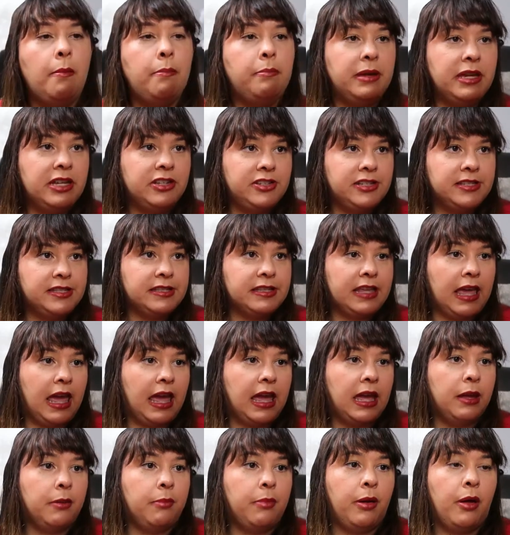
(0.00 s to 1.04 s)
Beach
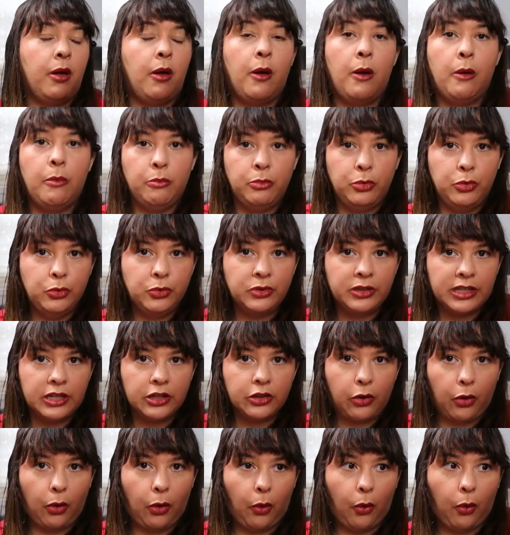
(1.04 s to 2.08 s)
Escape,
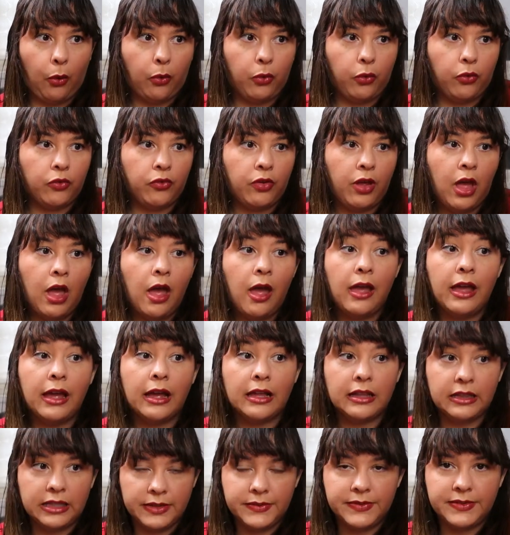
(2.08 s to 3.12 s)
Moonlit Cove,
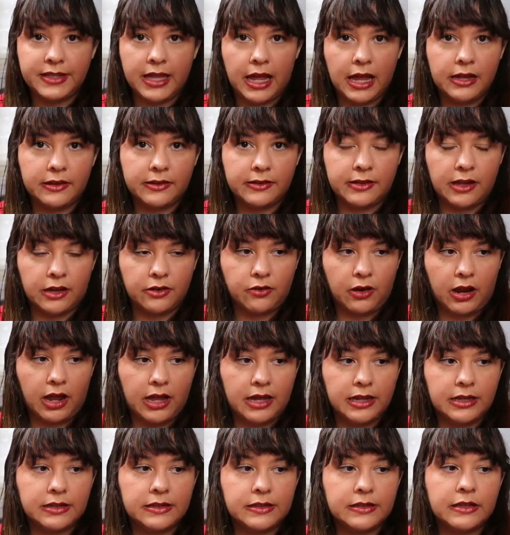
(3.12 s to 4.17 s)
Cliffside
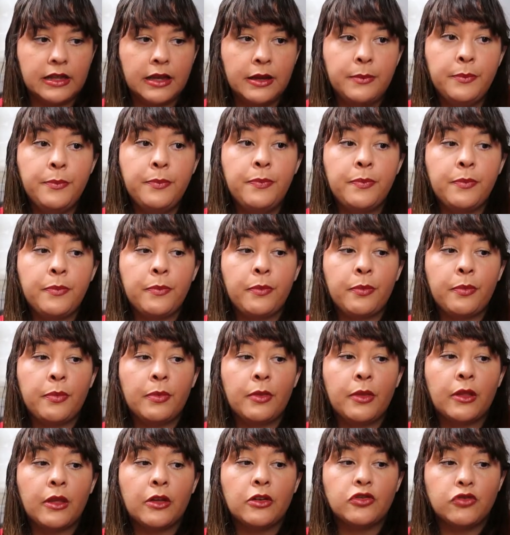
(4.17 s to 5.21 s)
Sunrise,
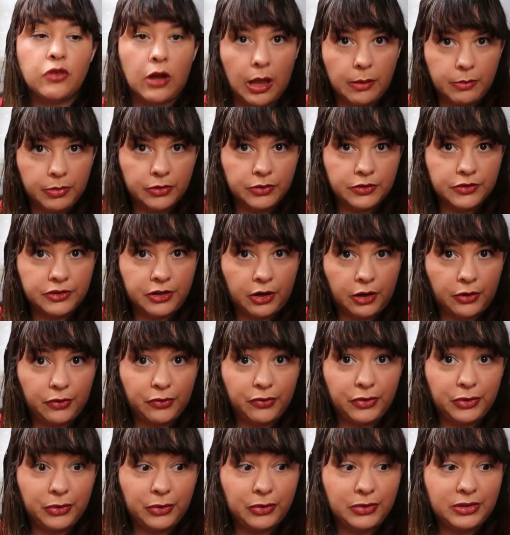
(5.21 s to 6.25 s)
Tropical
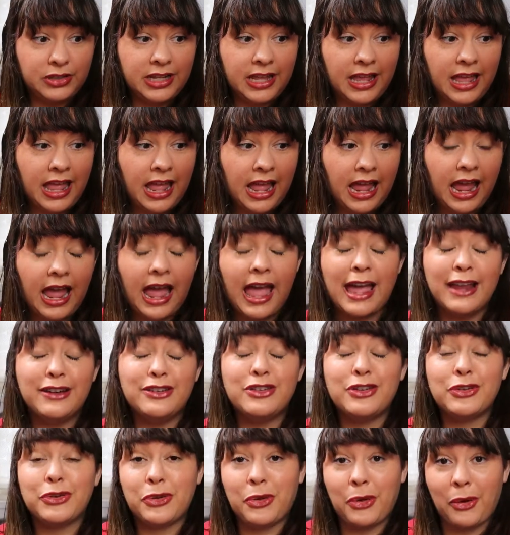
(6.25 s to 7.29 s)
Starfruit,
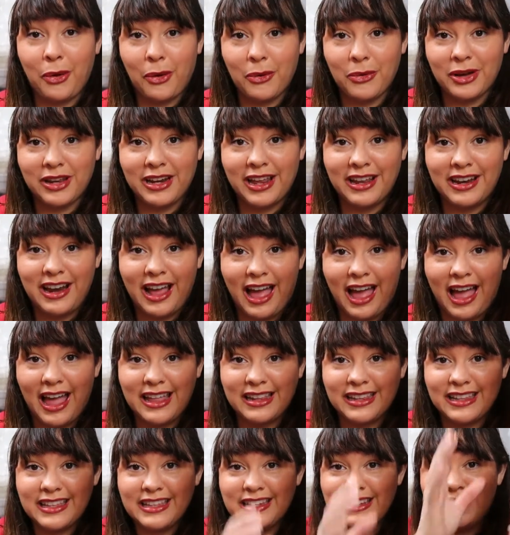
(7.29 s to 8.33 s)
and Coconut
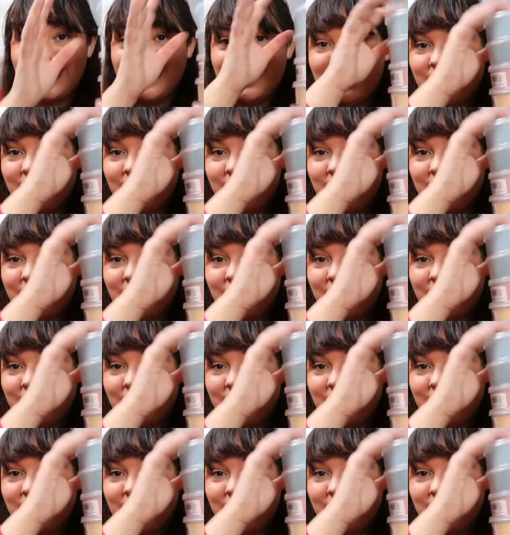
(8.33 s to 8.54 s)
Island.